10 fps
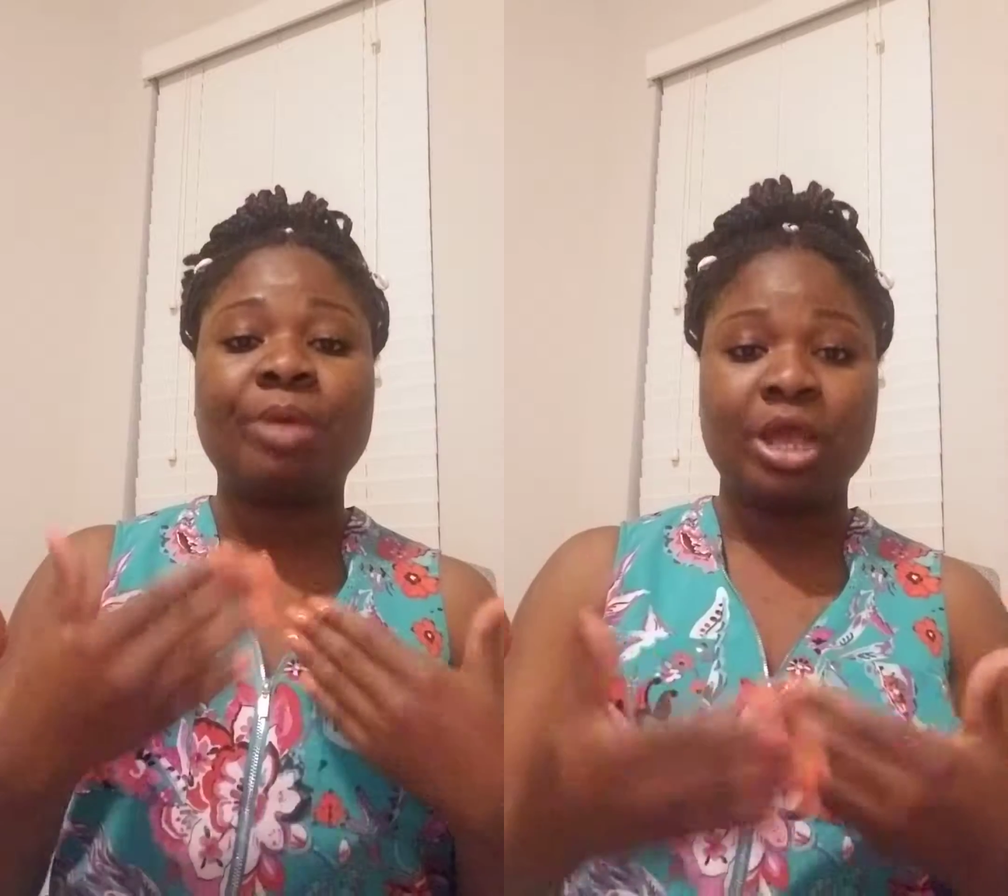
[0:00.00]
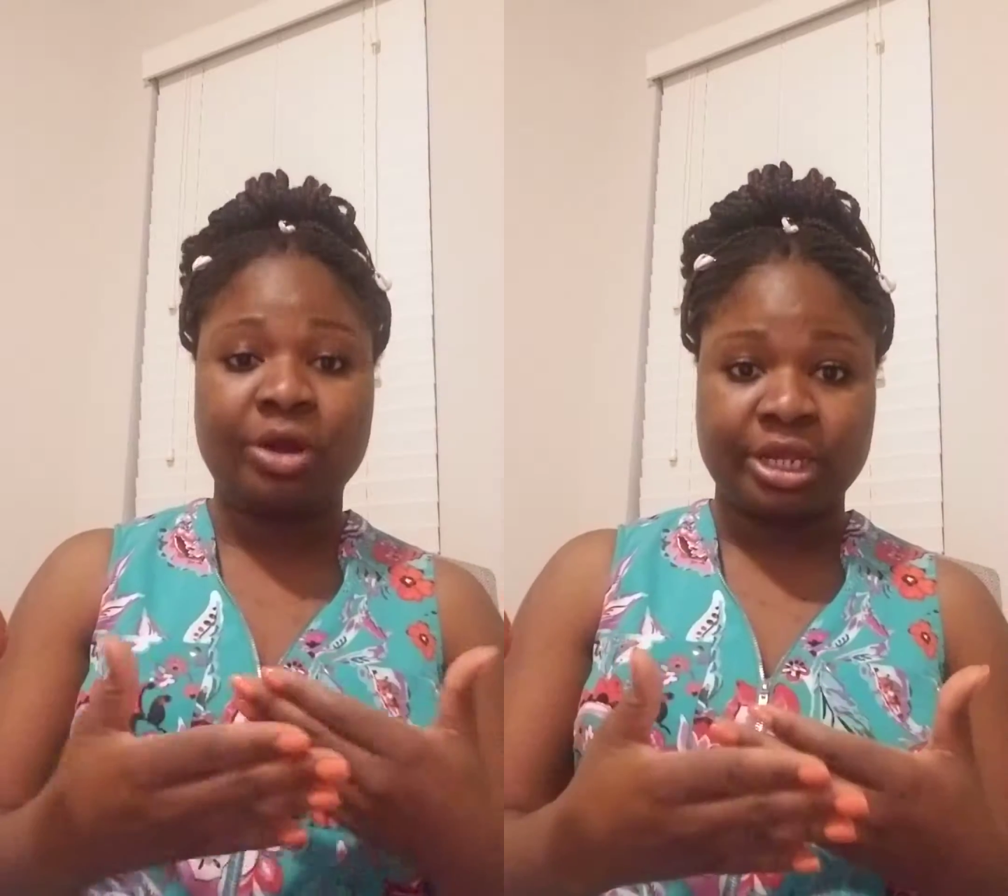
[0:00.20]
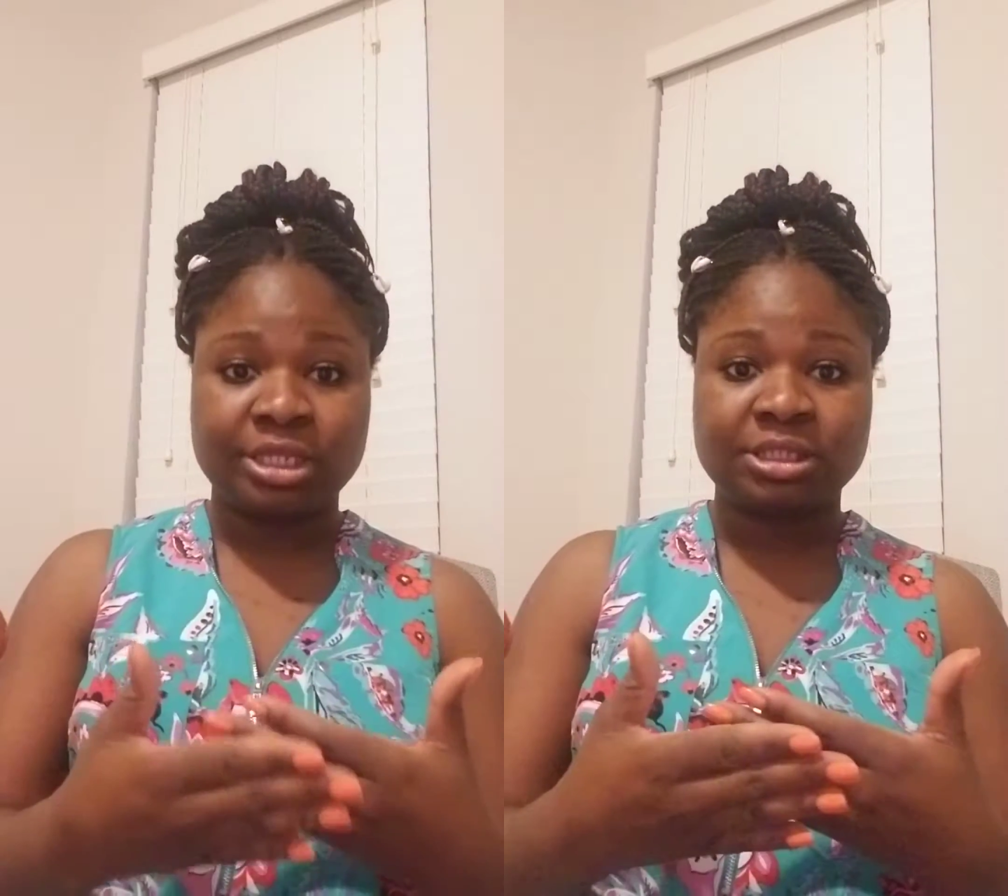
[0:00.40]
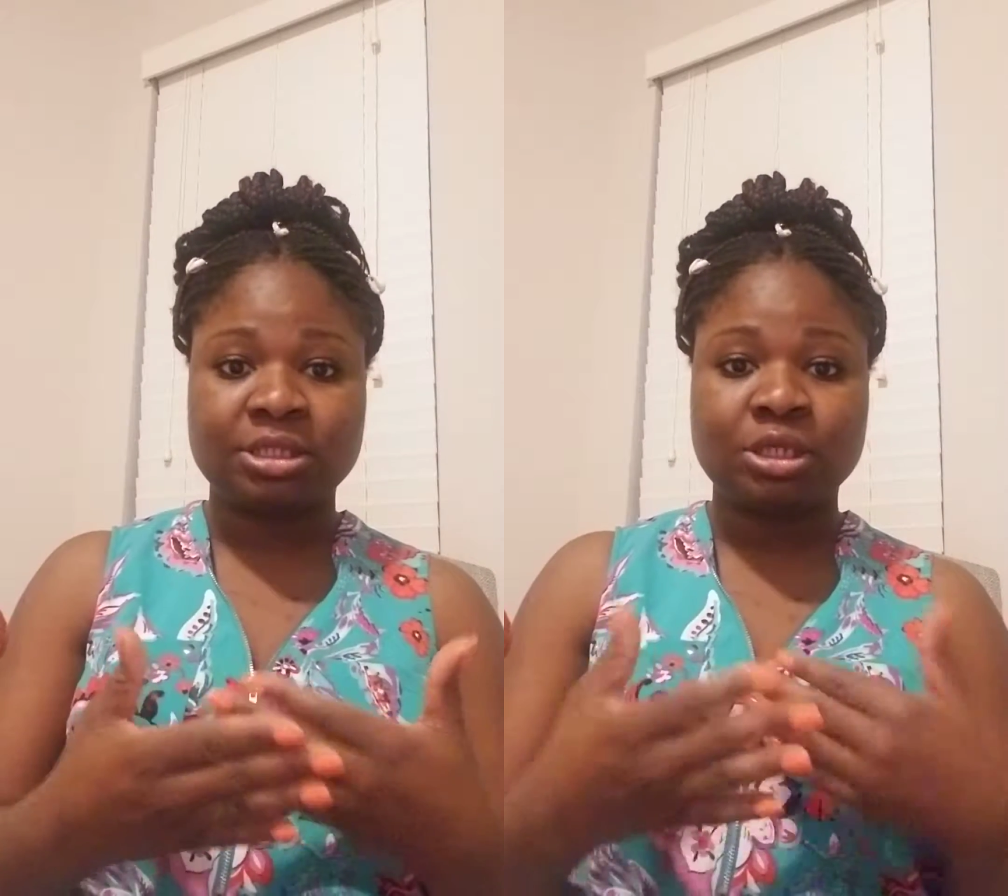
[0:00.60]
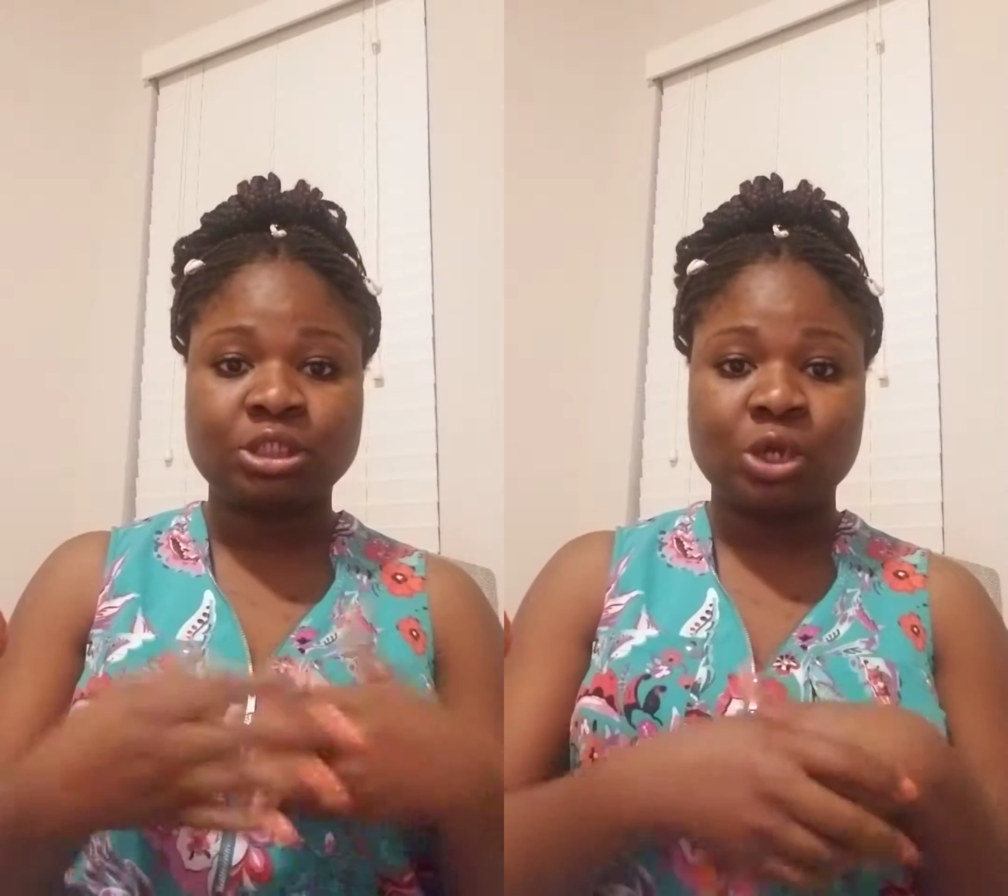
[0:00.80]

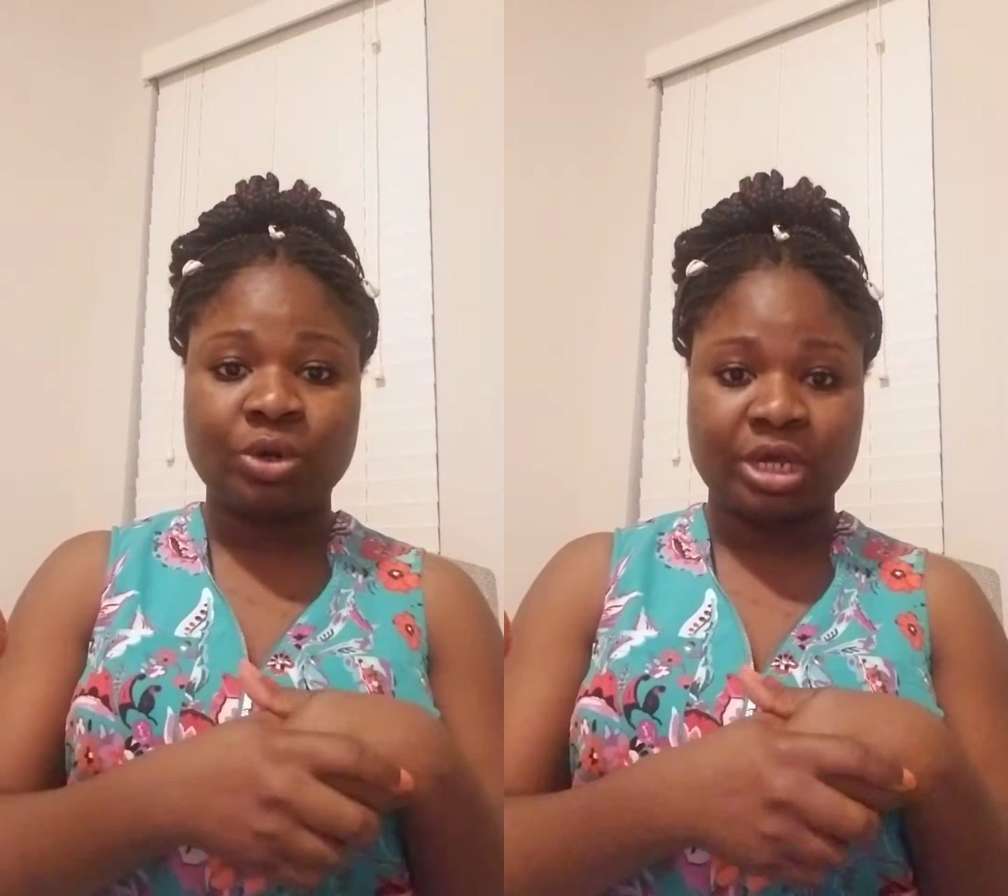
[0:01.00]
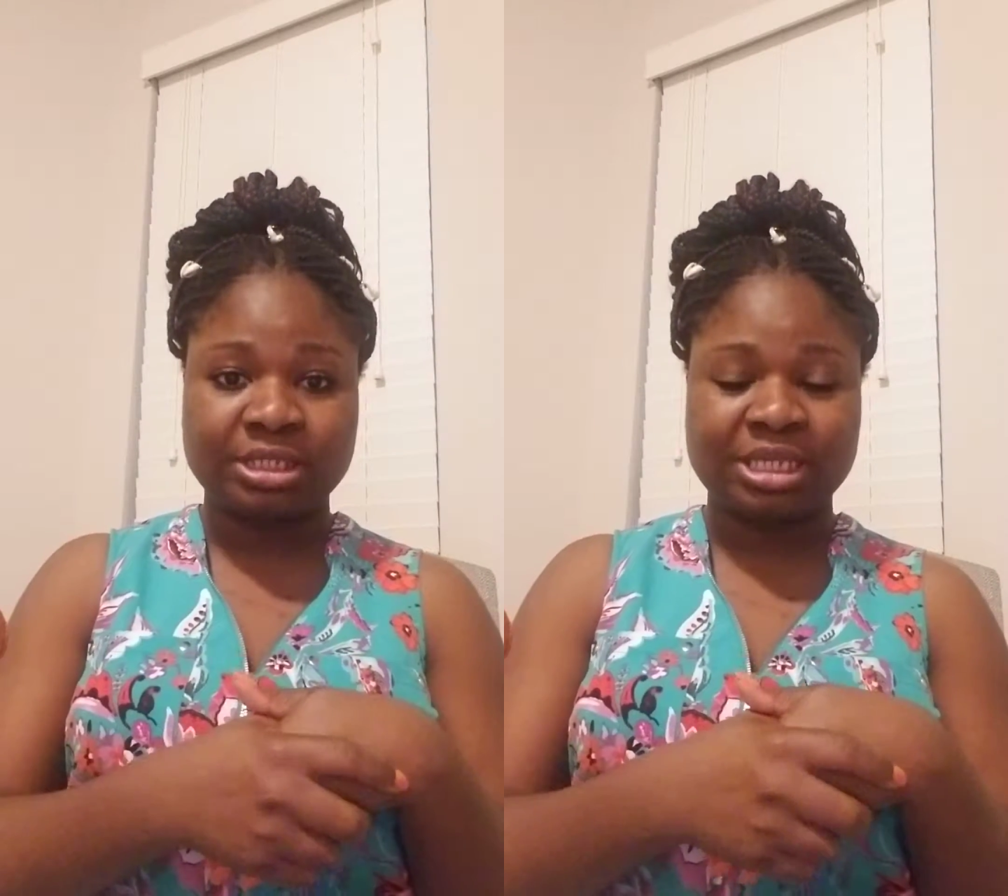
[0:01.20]
parents told us,